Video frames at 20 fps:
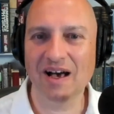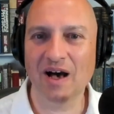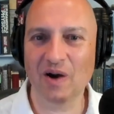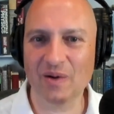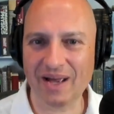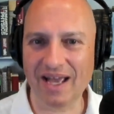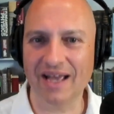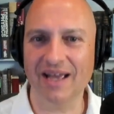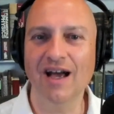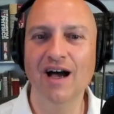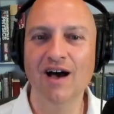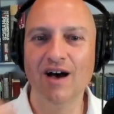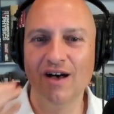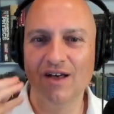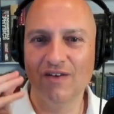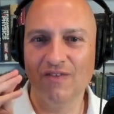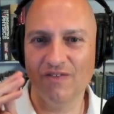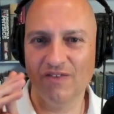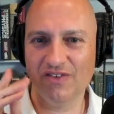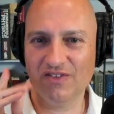Okay,
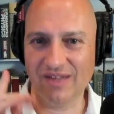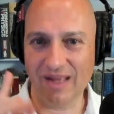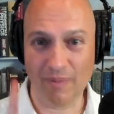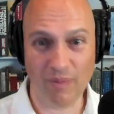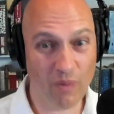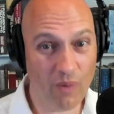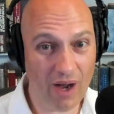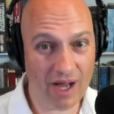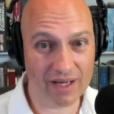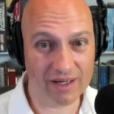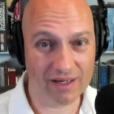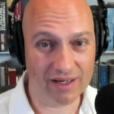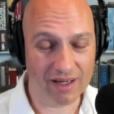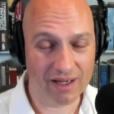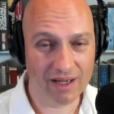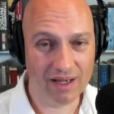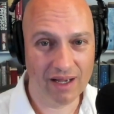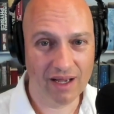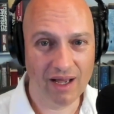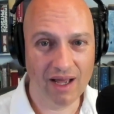step one,
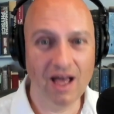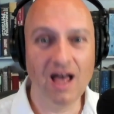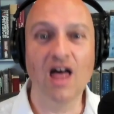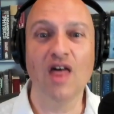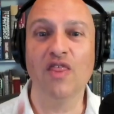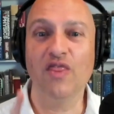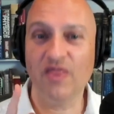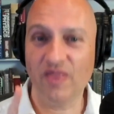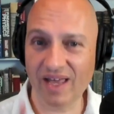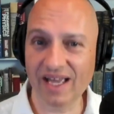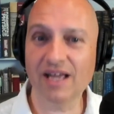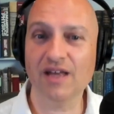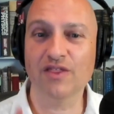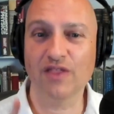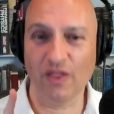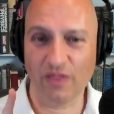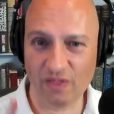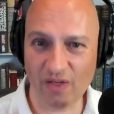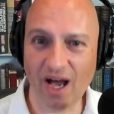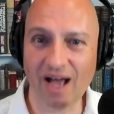think the
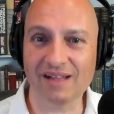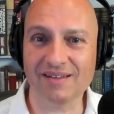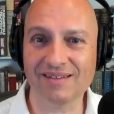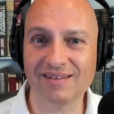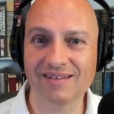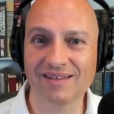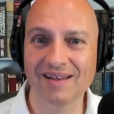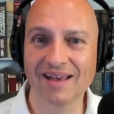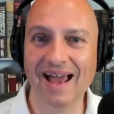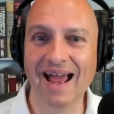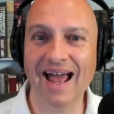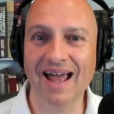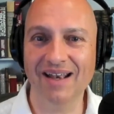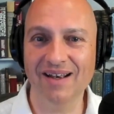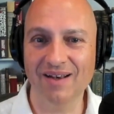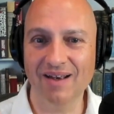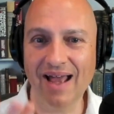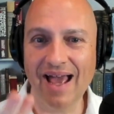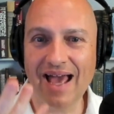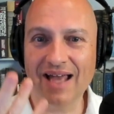thoughts
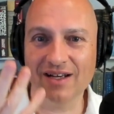and